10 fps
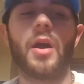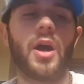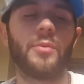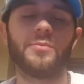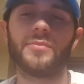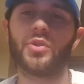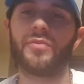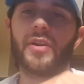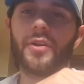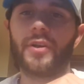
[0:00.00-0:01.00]
So if
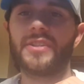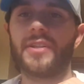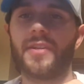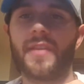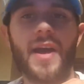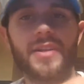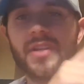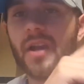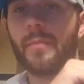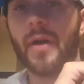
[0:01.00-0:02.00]
you're interested in that,
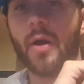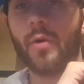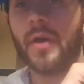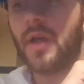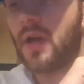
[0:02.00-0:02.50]
check them out.